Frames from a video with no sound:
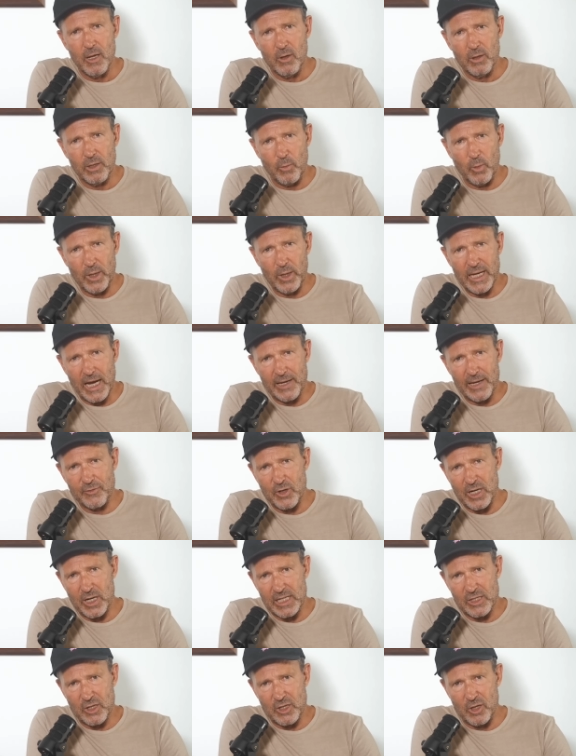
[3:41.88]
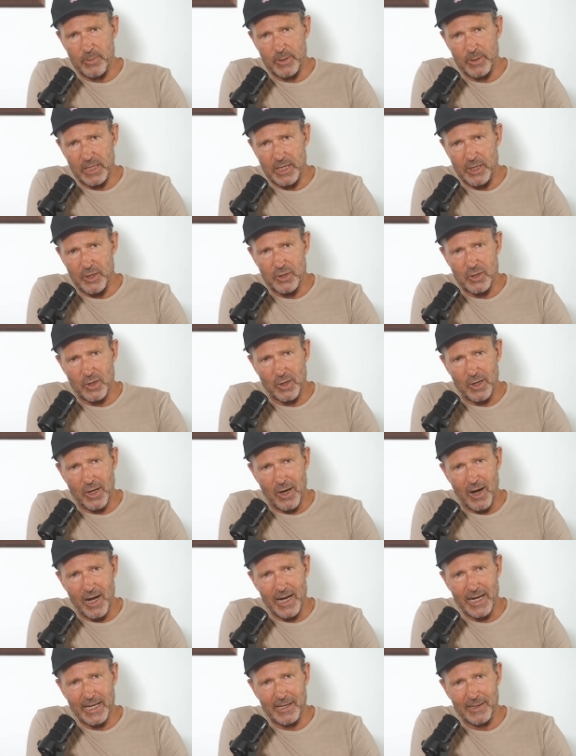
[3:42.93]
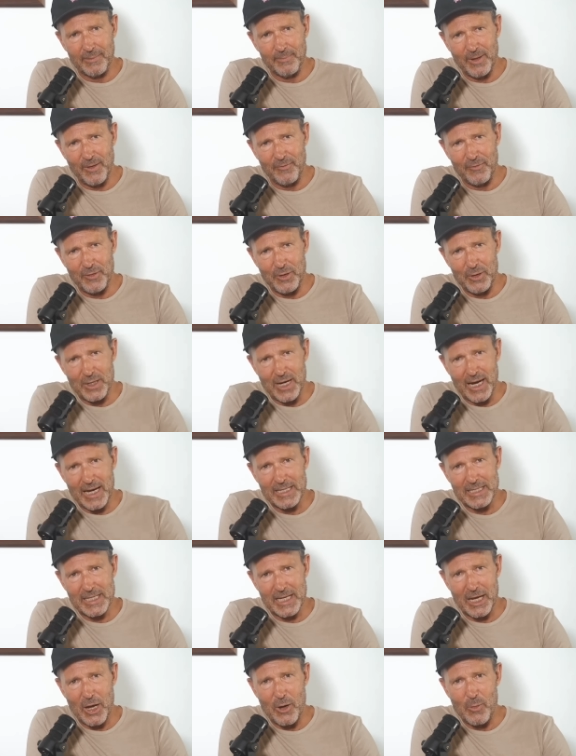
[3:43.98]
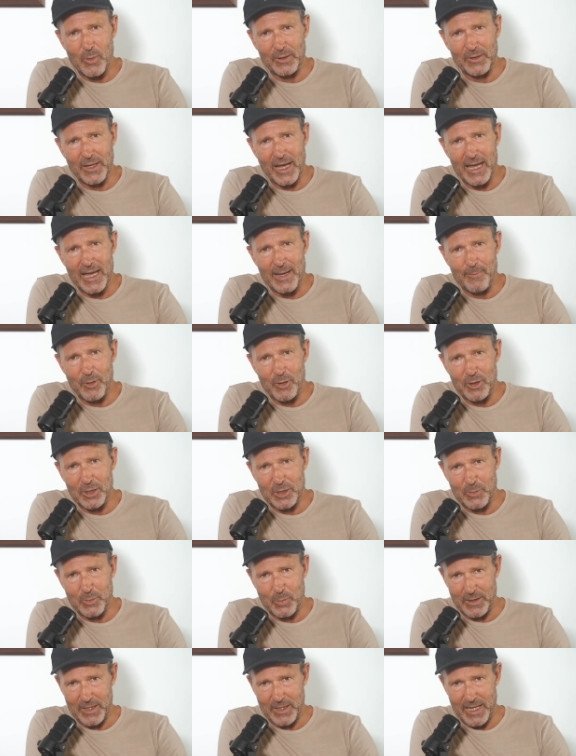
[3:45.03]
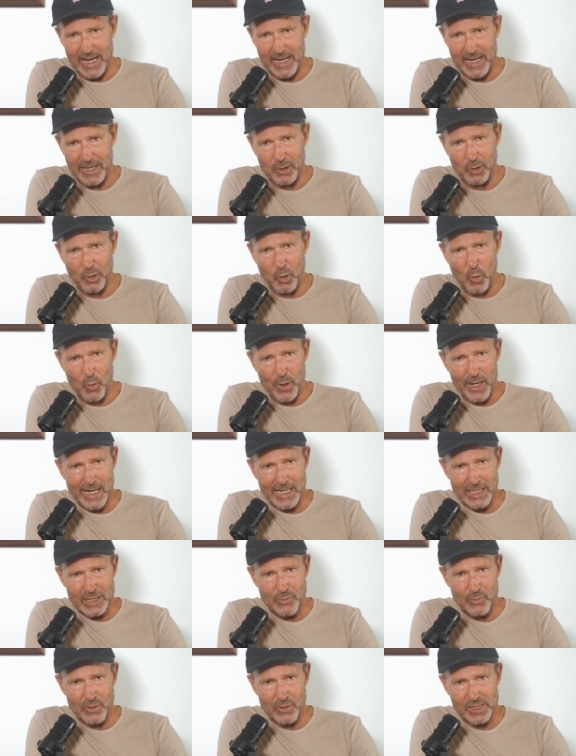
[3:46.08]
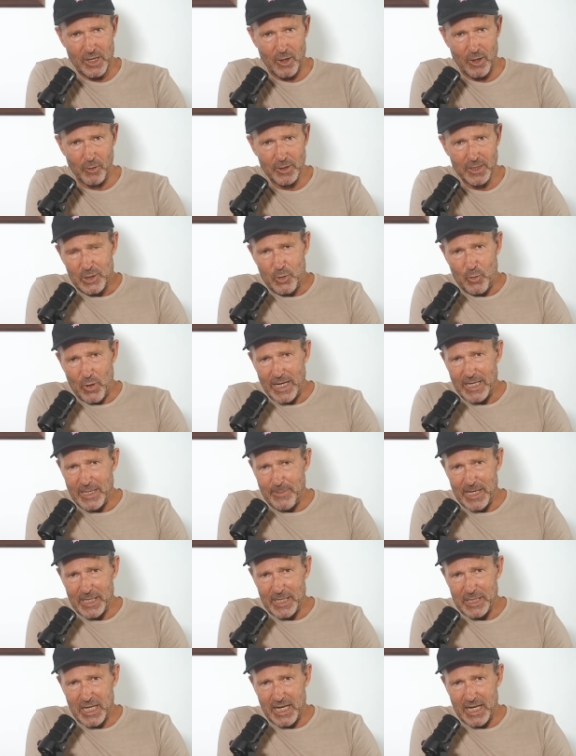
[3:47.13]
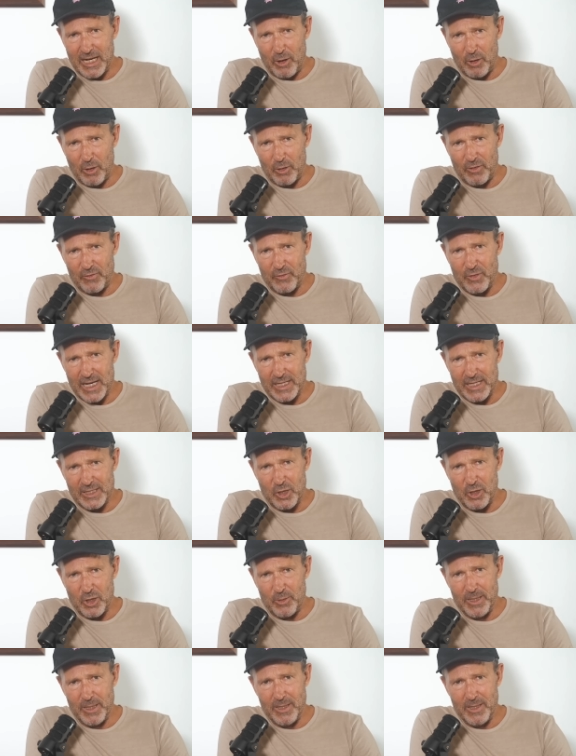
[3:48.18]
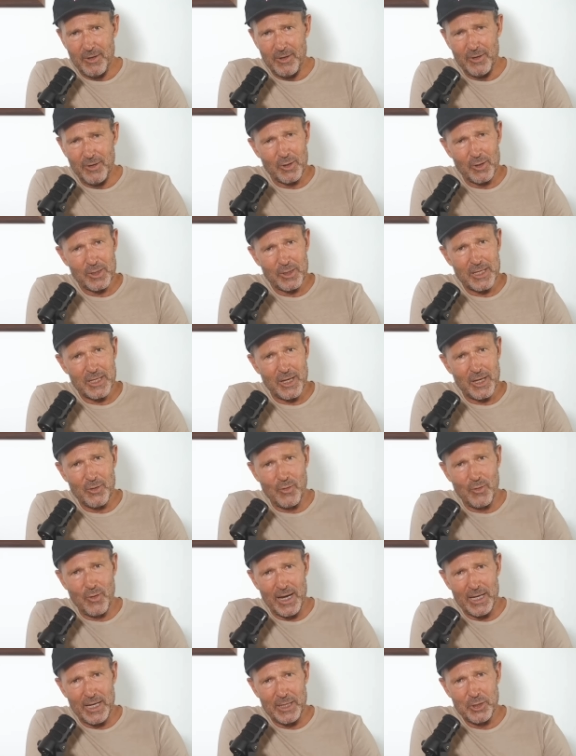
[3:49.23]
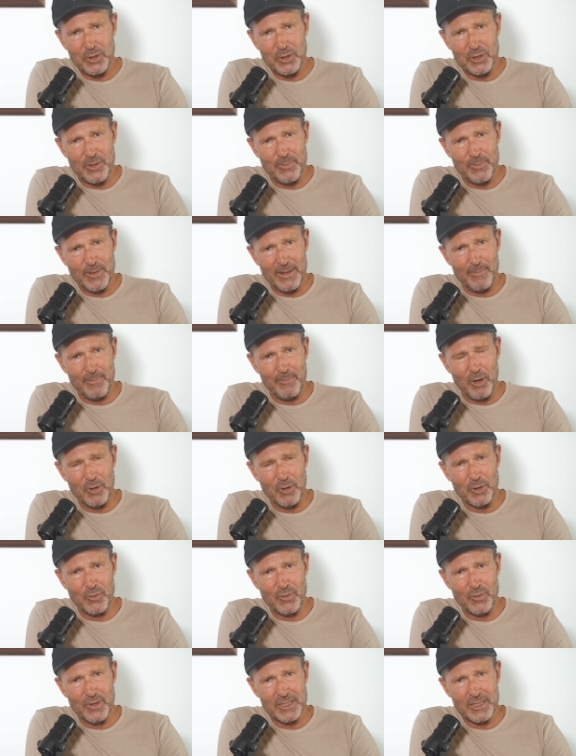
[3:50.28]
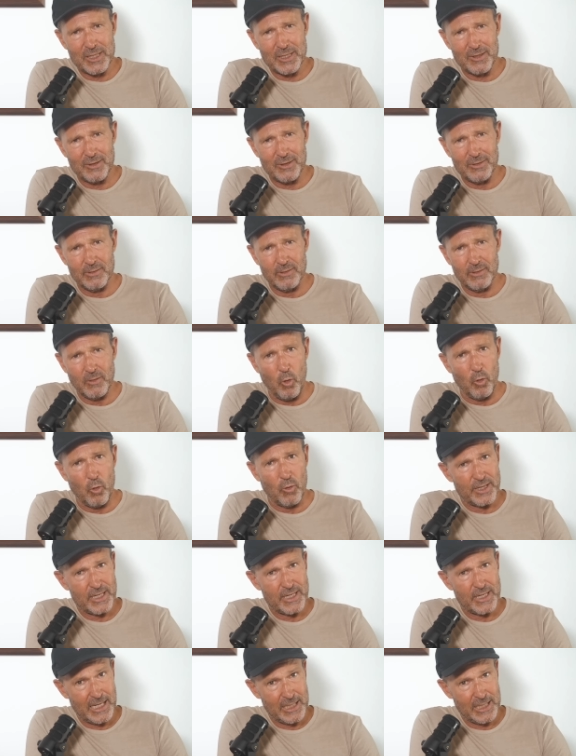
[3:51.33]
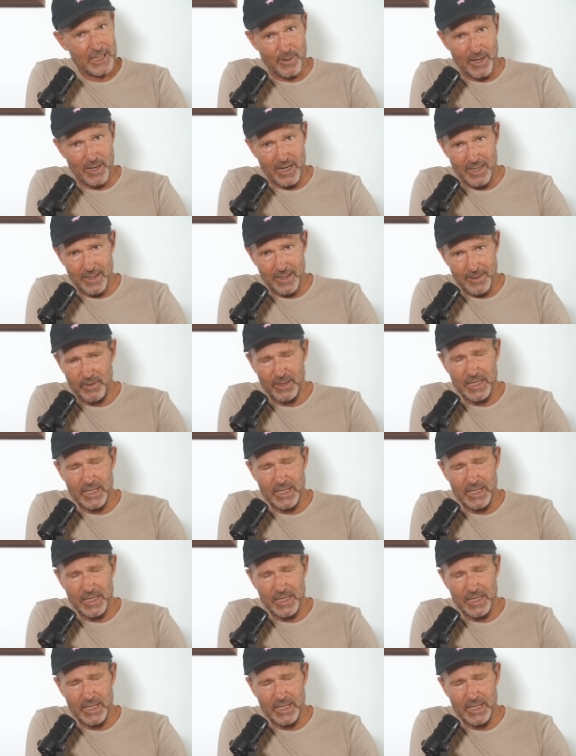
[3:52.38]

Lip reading: Now, we gave Transurban the usual hiding a few days ago when they emerged with their glorious result. Great to be a shareholder of Transurban, not so great to be a motorist or a taxpayer.